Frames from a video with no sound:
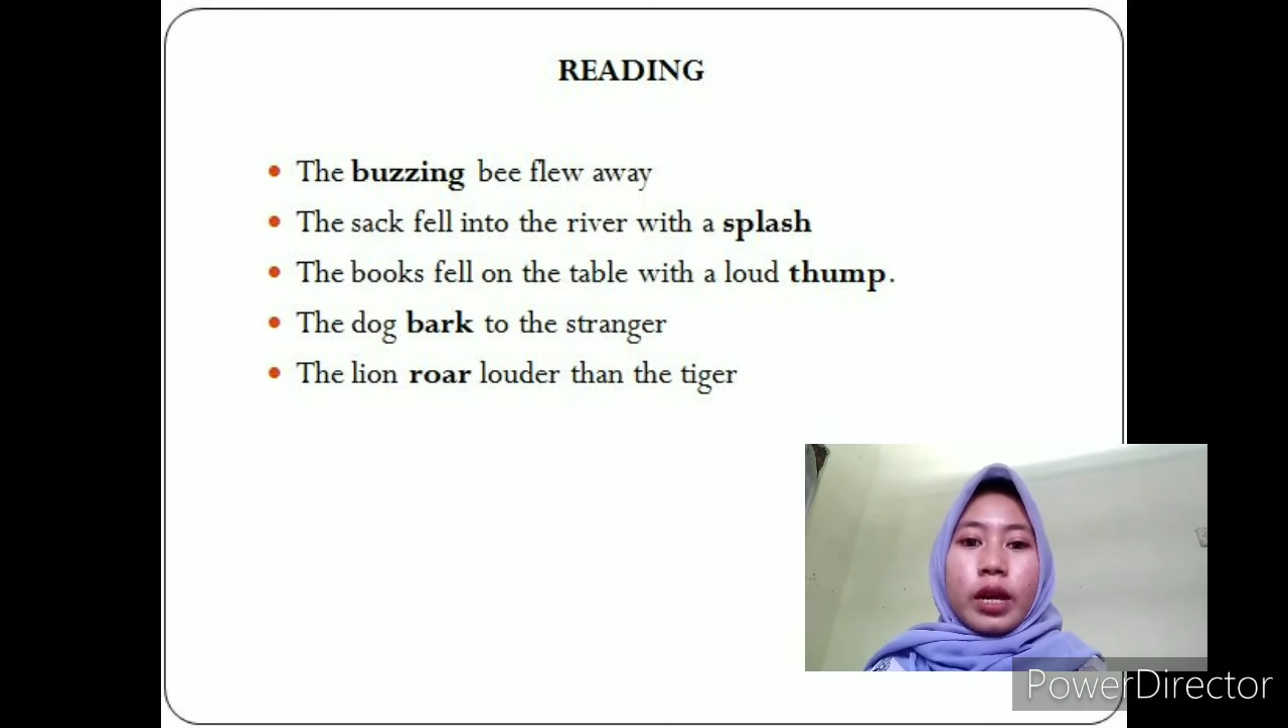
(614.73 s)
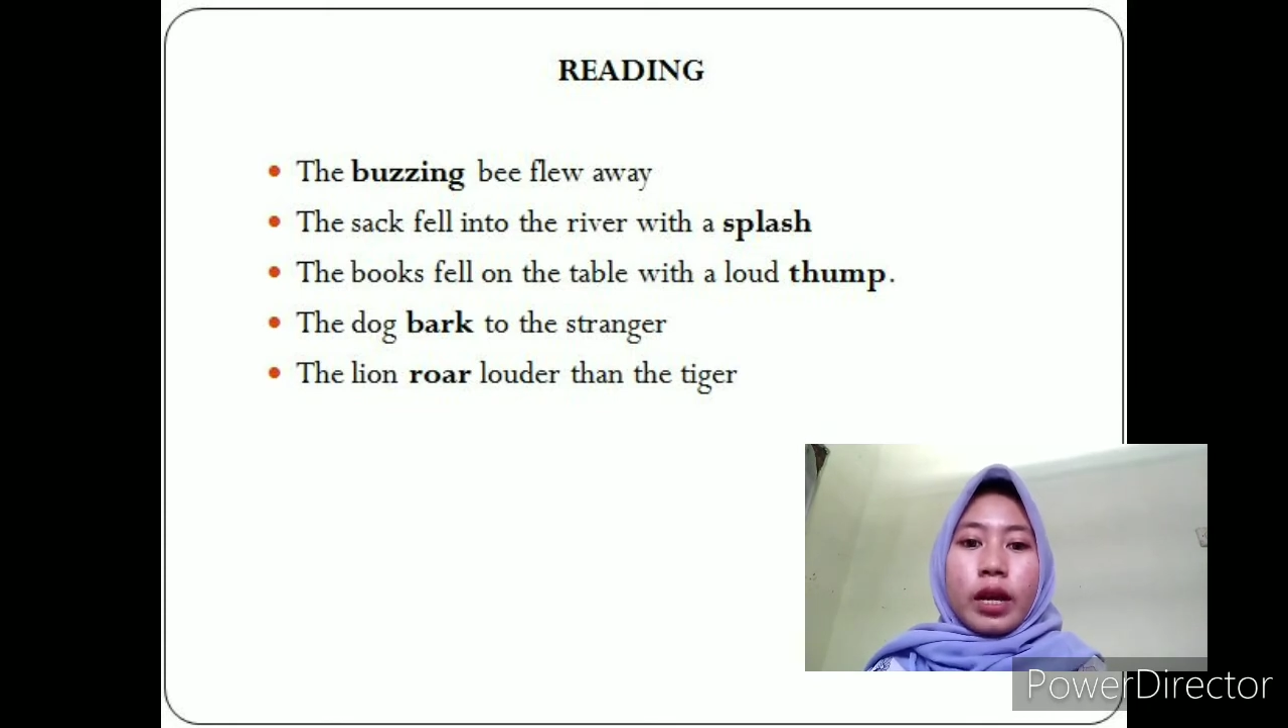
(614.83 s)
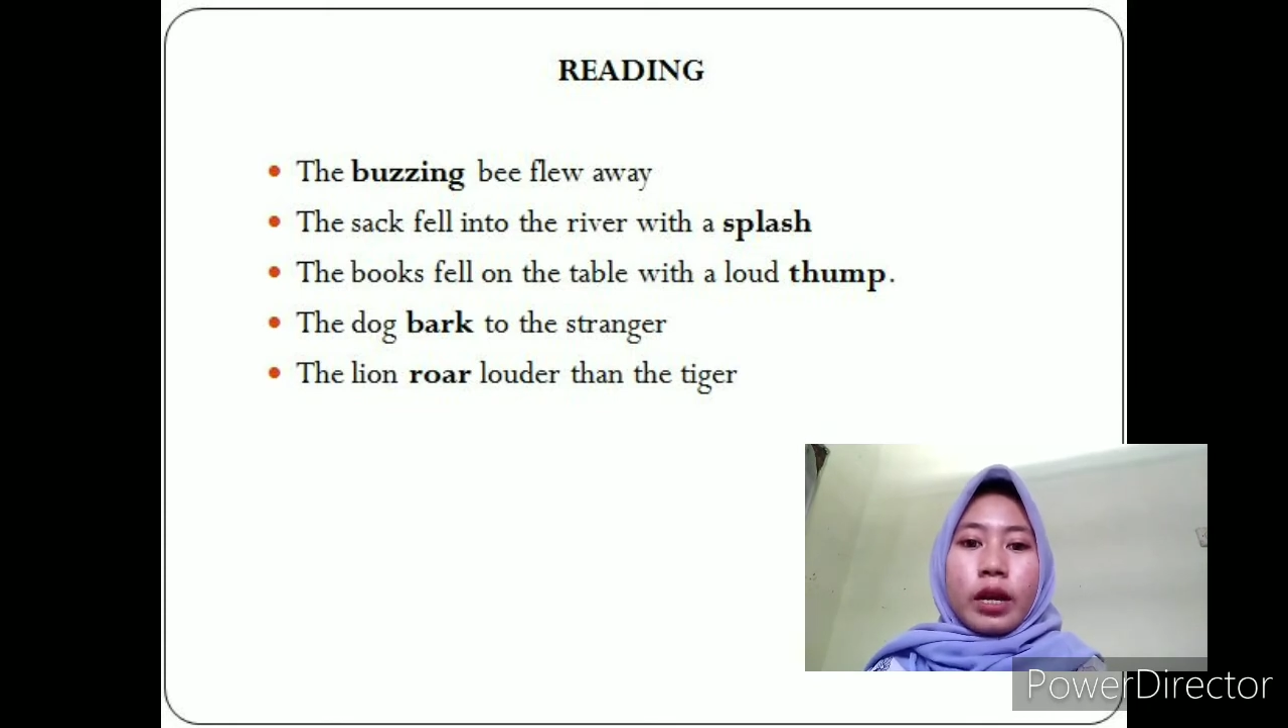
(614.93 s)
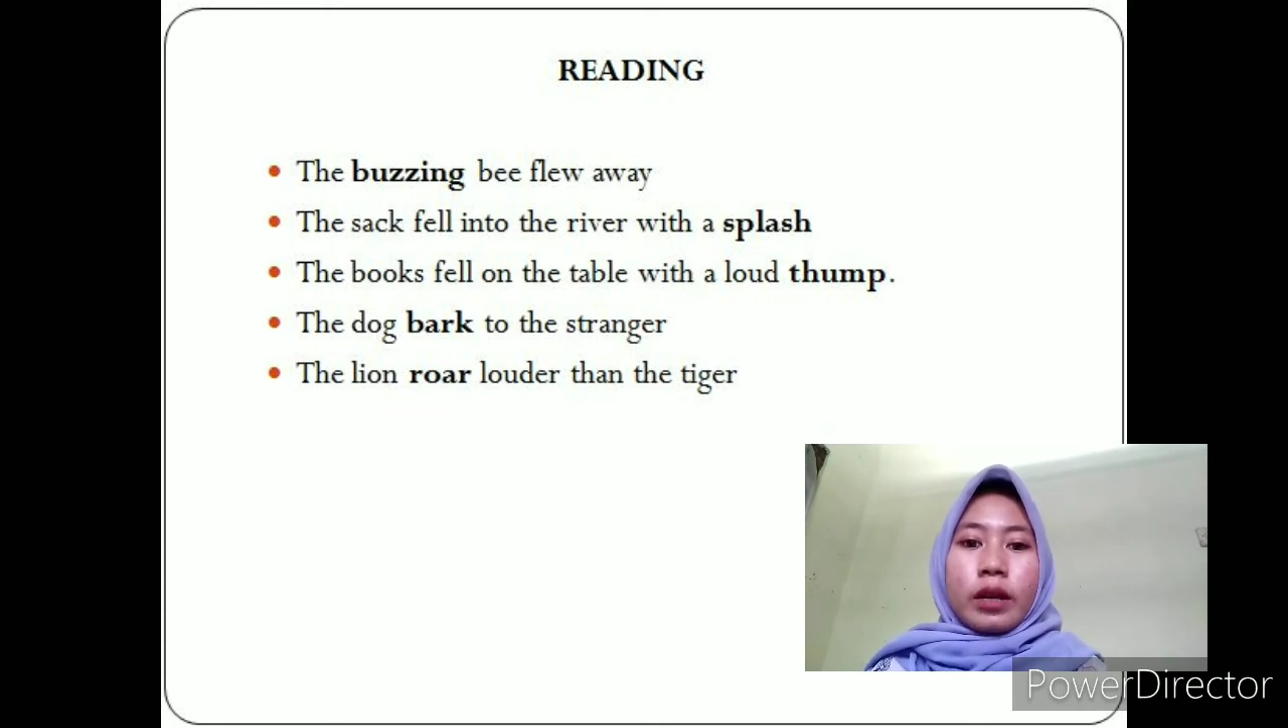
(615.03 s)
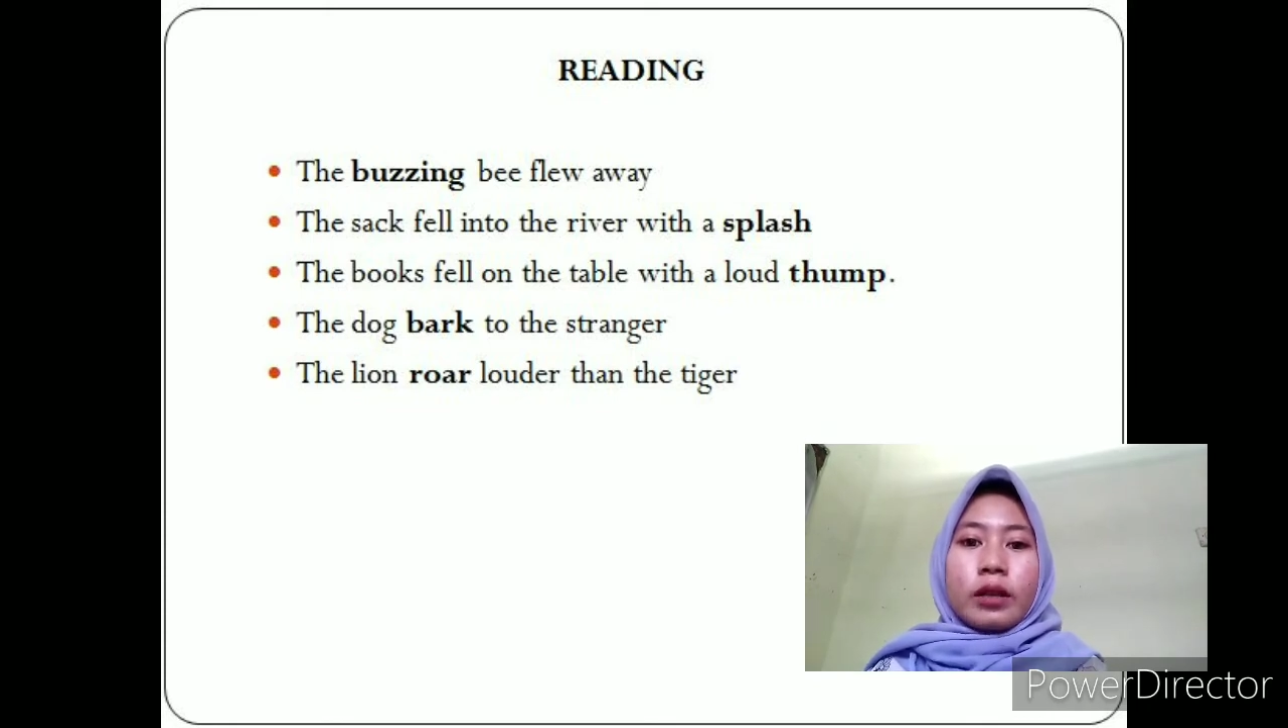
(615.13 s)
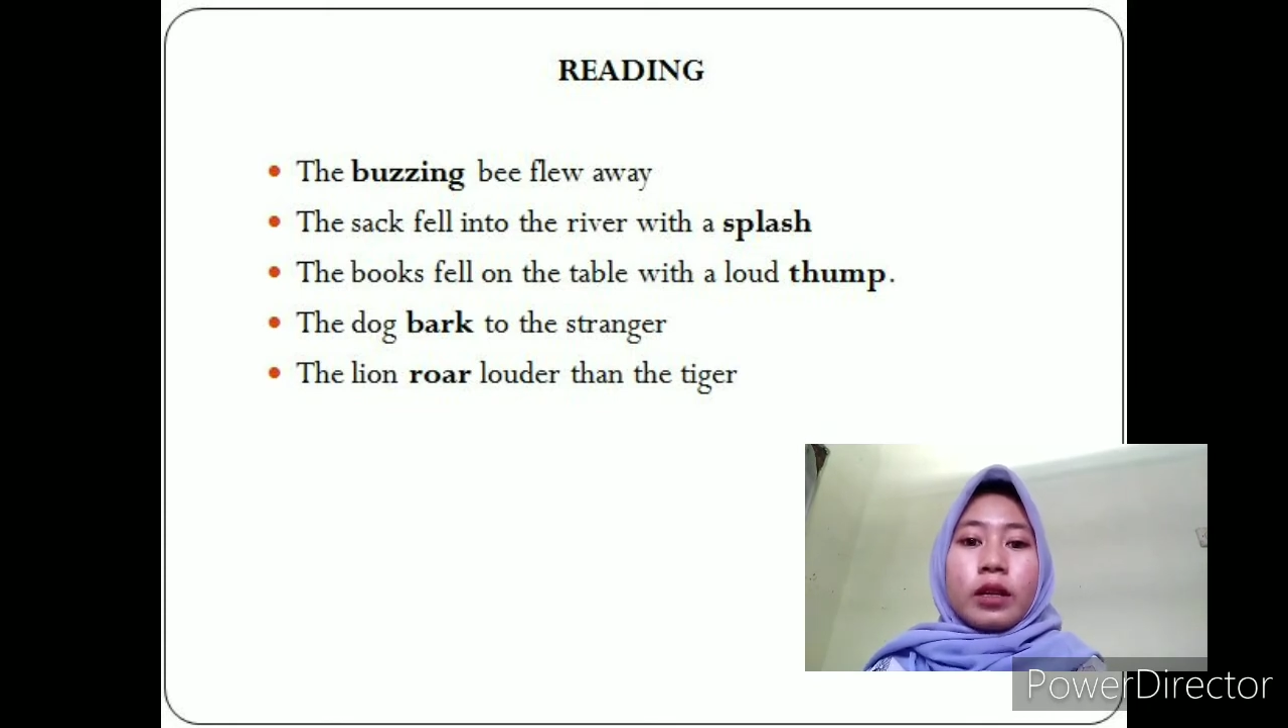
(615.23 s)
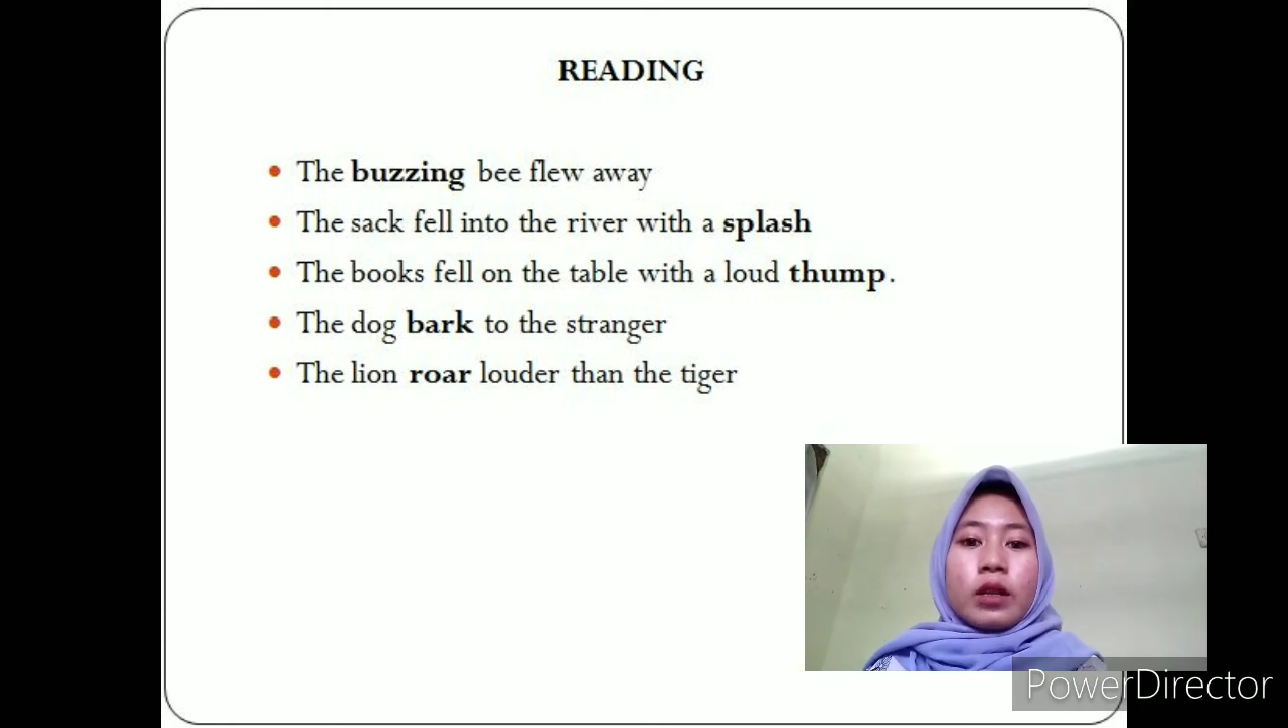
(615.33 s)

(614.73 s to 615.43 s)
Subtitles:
in